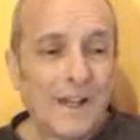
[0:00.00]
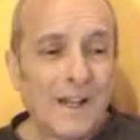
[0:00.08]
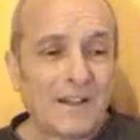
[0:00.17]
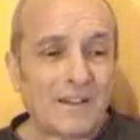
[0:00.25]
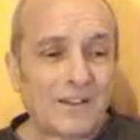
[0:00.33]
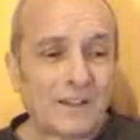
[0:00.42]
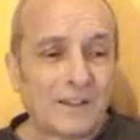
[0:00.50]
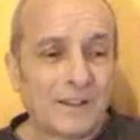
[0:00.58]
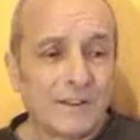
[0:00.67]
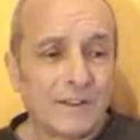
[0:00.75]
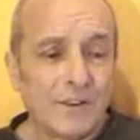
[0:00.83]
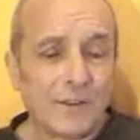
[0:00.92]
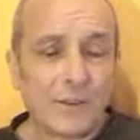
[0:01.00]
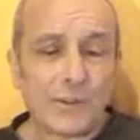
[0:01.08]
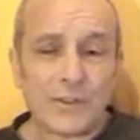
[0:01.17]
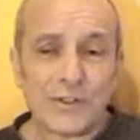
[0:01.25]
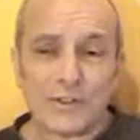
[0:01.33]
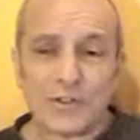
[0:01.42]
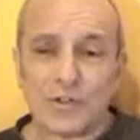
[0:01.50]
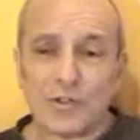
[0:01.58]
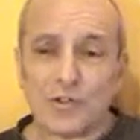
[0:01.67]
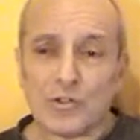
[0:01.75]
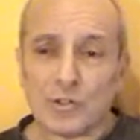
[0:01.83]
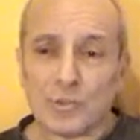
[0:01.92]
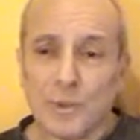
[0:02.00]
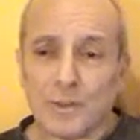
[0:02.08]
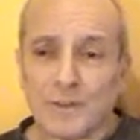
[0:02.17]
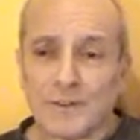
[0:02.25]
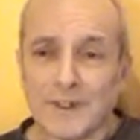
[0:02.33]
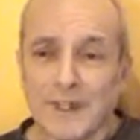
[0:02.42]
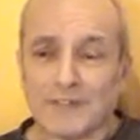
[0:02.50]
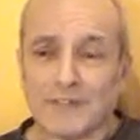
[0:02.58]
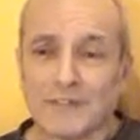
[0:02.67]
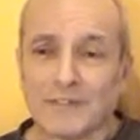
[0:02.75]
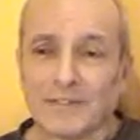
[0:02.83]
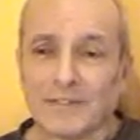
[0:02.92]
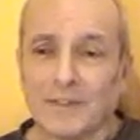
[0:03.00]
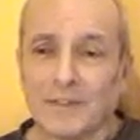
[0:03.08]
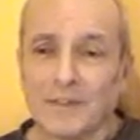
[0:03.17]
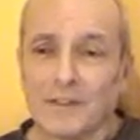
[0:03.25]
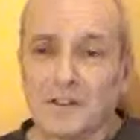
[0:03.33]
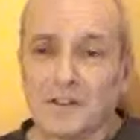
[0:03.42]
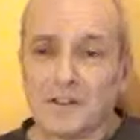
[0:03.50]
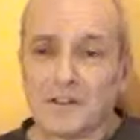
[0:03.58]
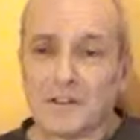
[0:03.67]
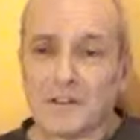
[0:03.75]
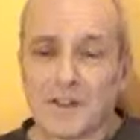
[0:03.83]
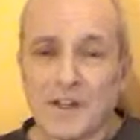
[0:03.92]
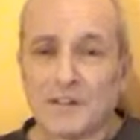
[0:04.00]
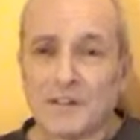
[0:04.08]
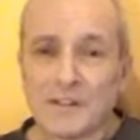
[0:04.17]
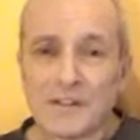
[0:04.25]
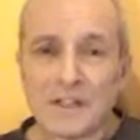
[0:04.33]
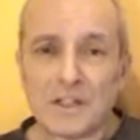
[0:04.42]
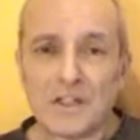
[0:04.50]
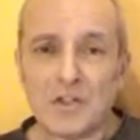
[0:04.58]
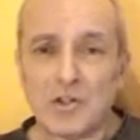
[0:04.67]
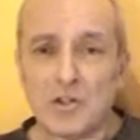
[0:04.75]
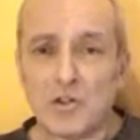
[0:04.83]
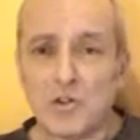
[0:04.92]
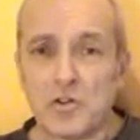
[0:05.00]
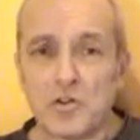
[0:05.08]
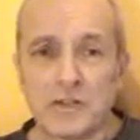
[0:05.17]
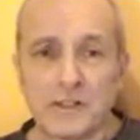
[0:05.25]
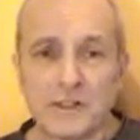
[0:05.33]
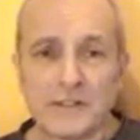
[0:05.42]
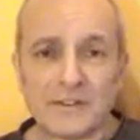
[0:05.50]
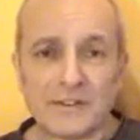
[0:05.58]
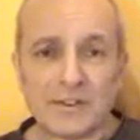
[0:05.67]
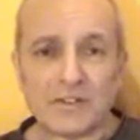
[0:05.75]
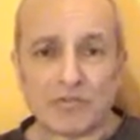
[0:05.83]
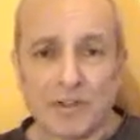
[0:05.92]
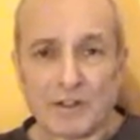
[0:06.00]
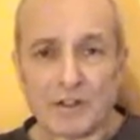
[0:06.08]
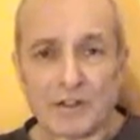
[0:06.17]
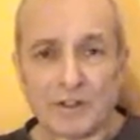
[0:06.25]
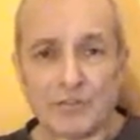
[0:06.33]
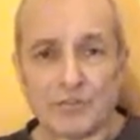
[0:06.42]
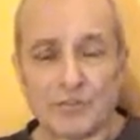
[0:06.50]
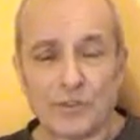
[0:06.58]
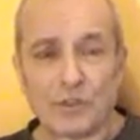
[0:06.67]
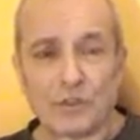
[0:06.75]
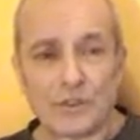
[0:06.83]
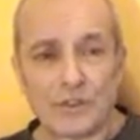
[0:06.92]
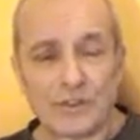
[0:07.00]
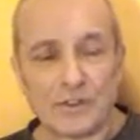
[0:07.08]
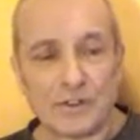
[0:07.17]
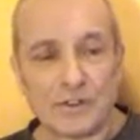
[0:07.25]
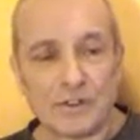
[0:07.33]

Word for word: Actually, although this is true in one sense, the sun is a hugely destructive force.